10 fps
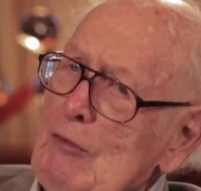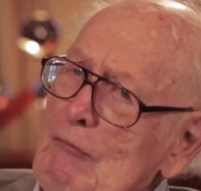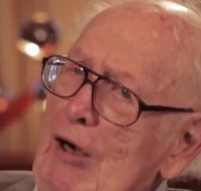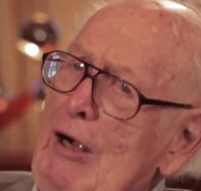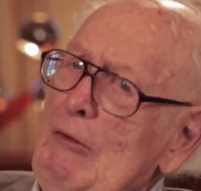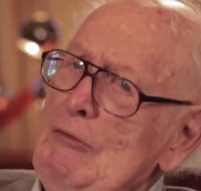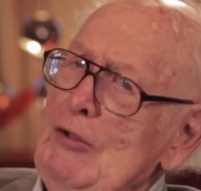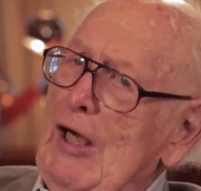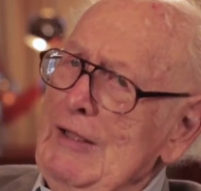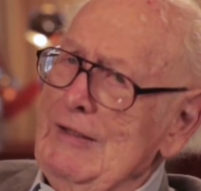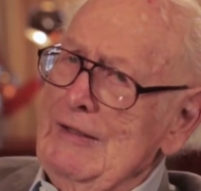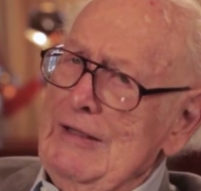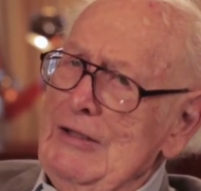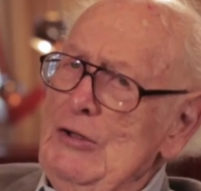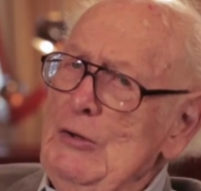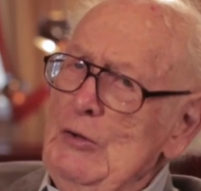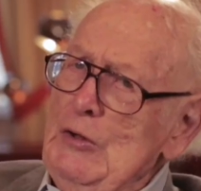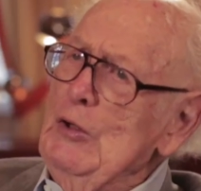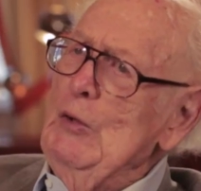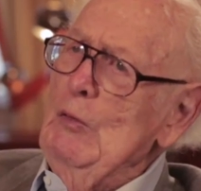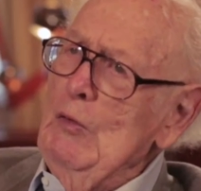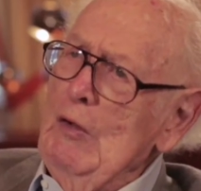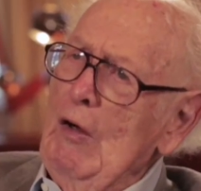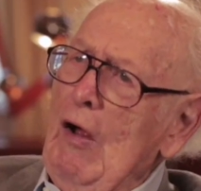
around IIASA that do you